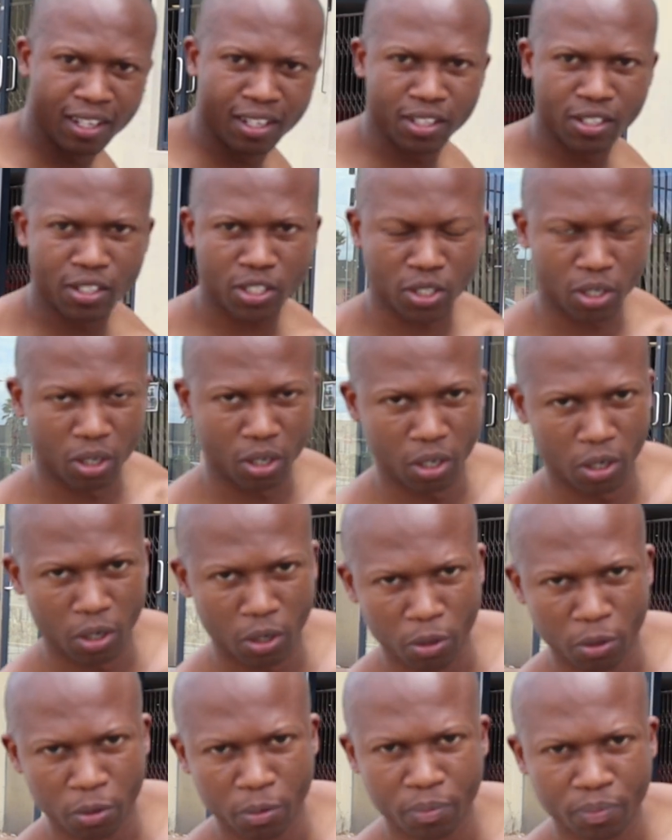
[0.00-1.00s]

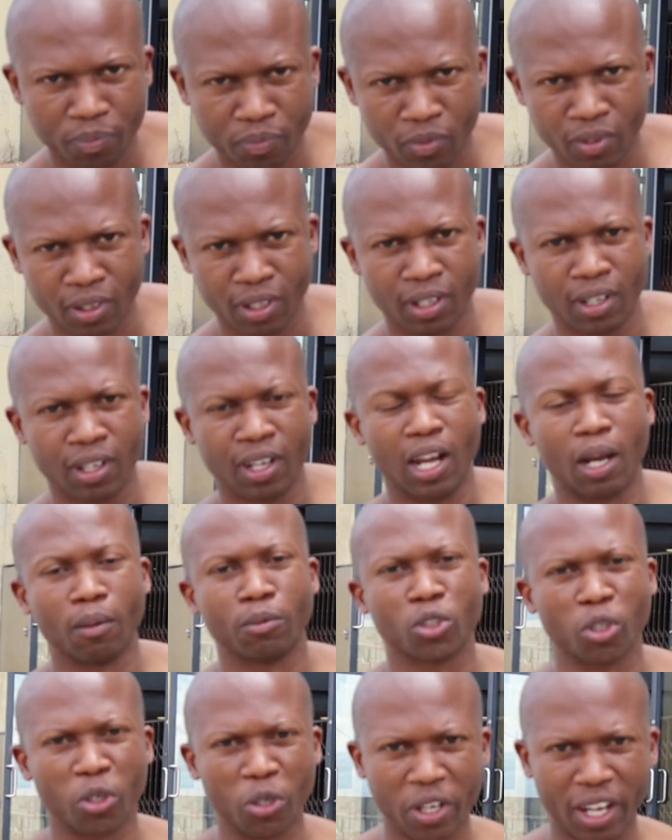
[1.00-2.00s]
so I'm
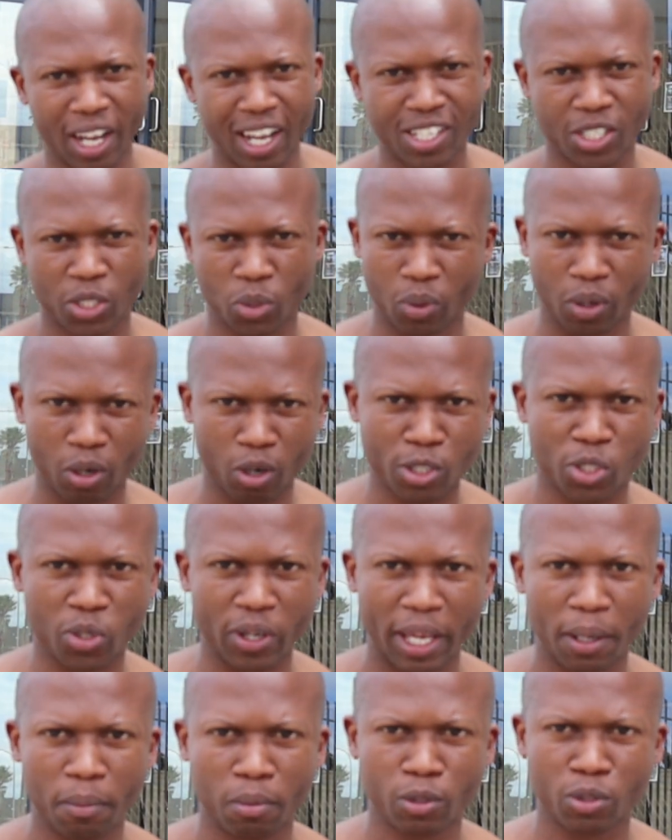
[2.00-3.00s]
sure you guys were also
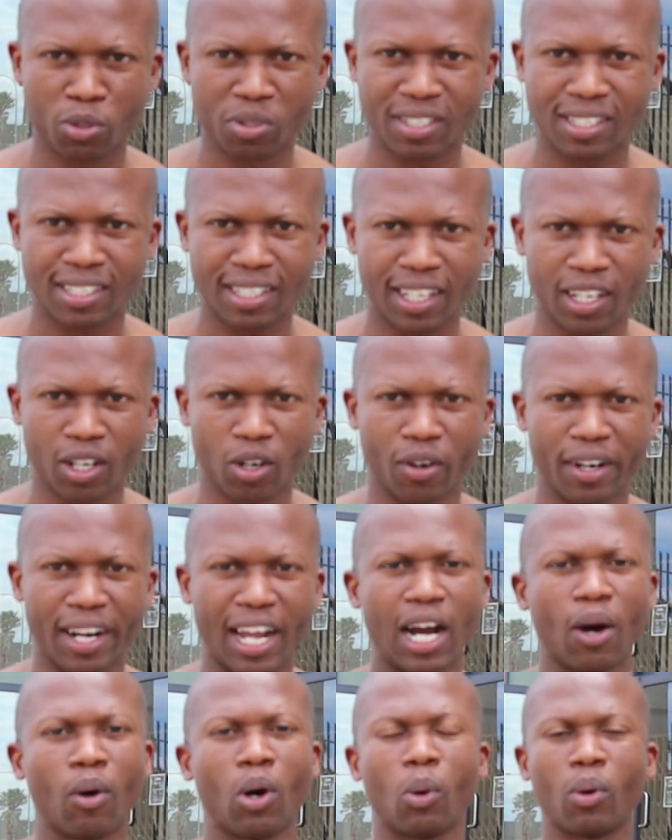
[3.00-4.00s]
able to see on
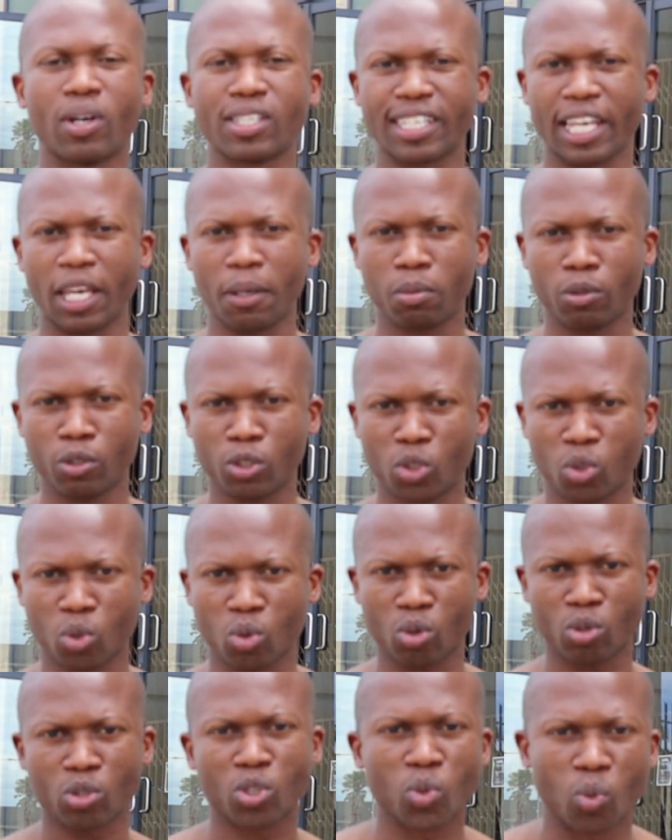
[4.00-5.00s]
how I was able
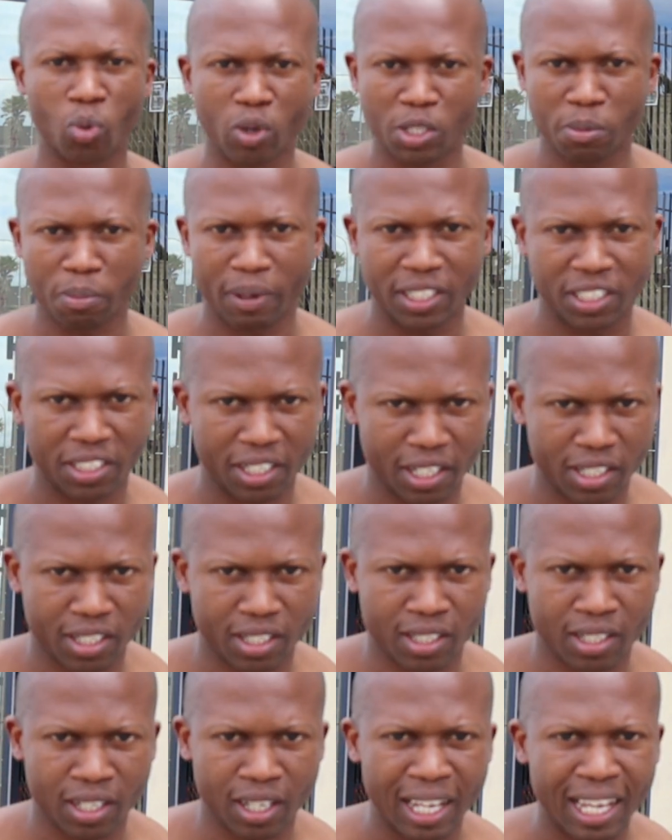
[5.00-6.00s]
to squeeze my
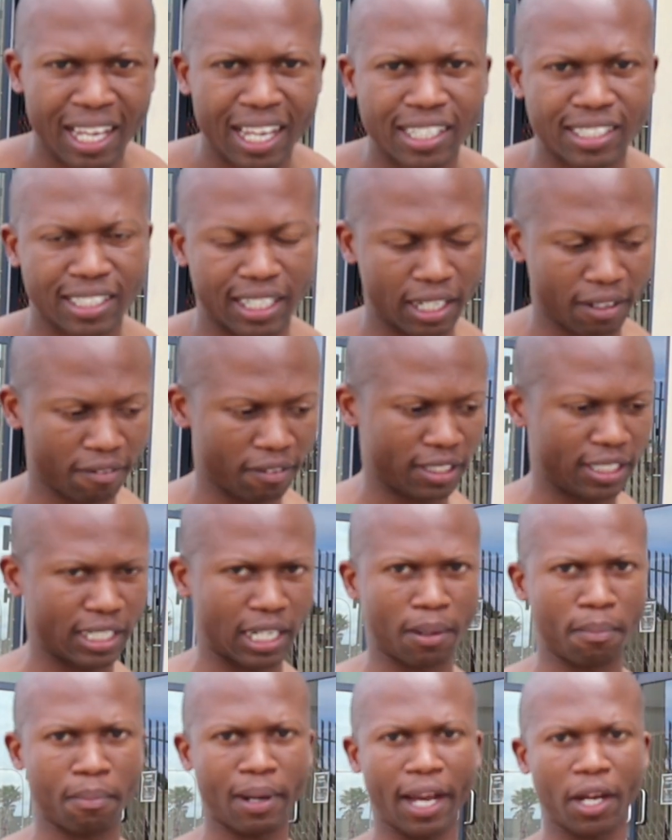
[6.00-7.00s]
chest each and every
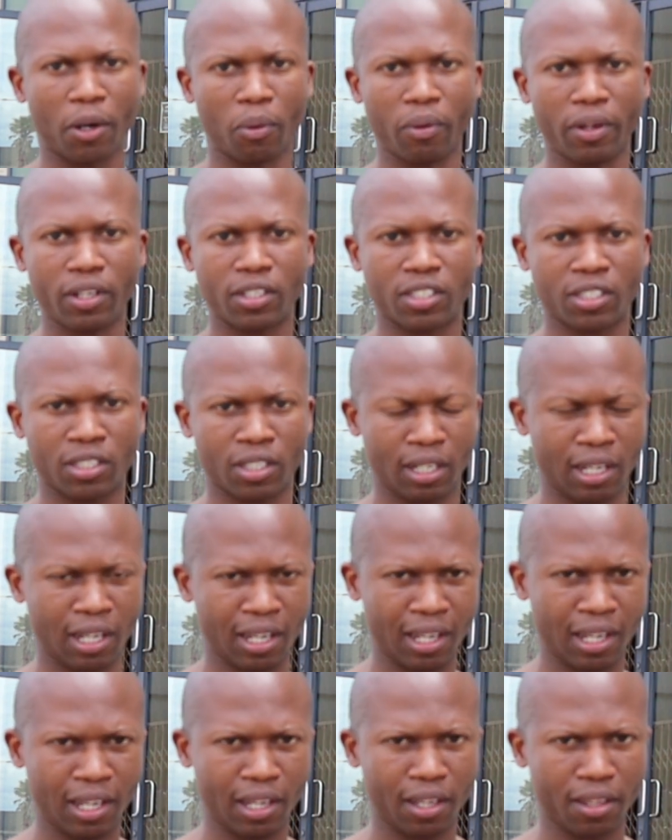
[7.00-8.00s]
time I reach
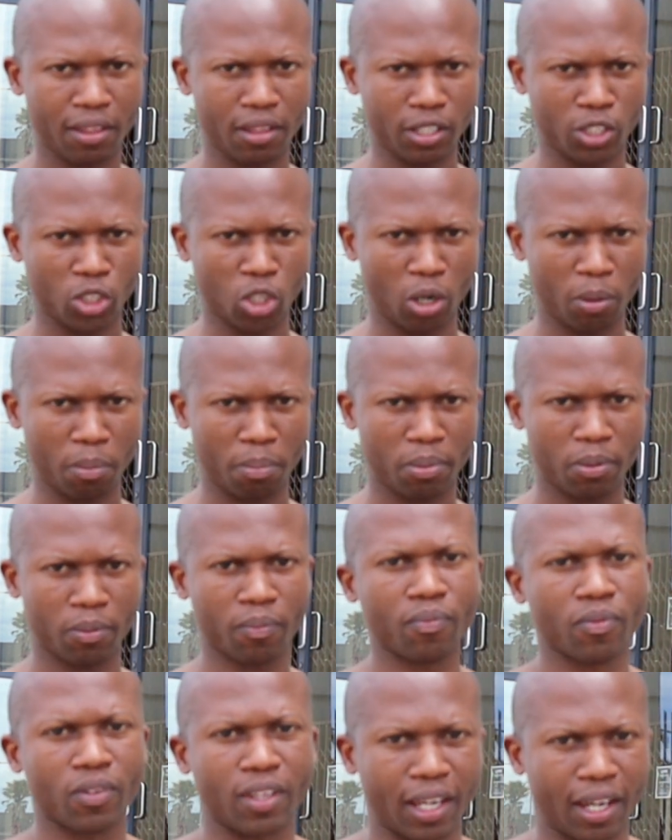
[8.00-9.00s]
the top.
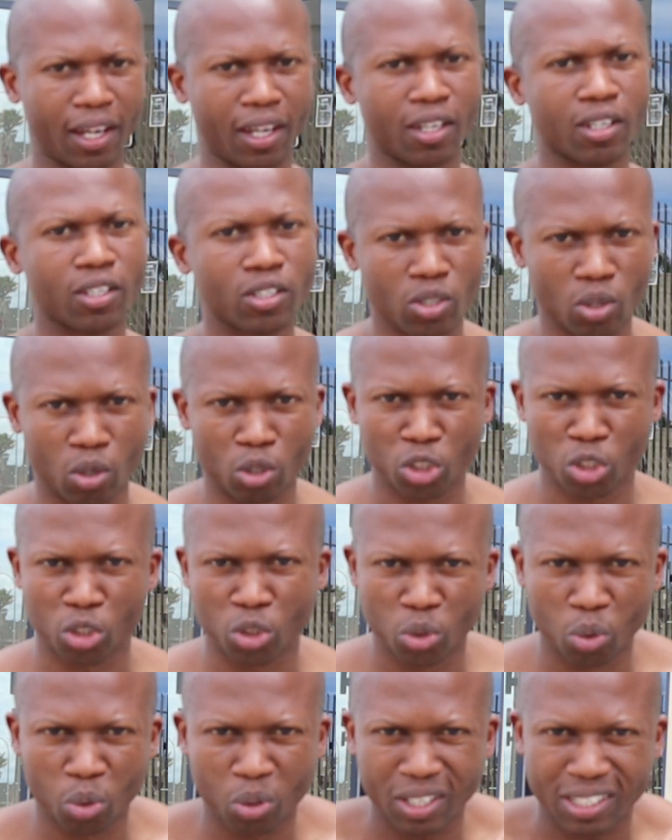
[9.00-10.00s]
Okay, so you should
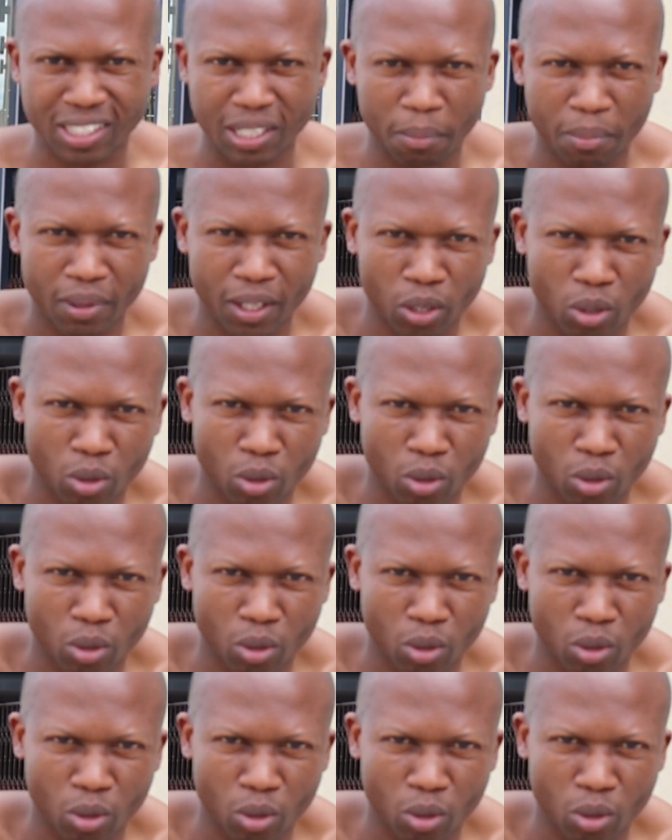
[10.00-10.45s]
do the same thing